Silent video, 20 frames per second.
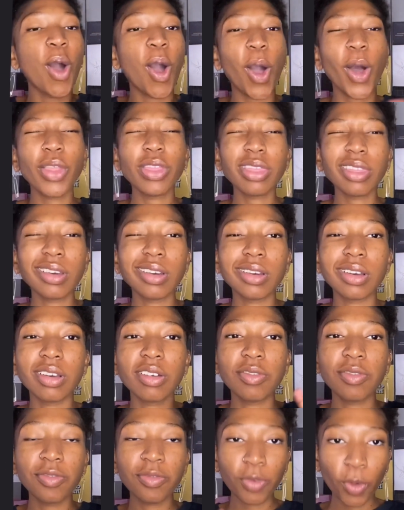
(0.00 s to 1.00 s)
On
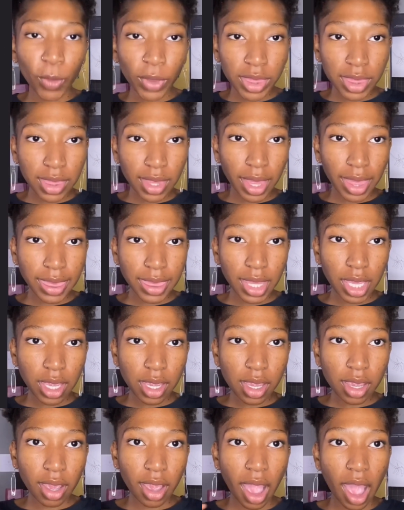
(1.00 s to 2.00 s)
the 4th, I
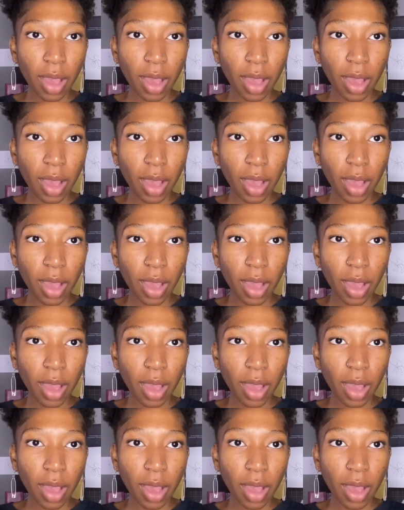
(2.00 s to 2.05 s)
think,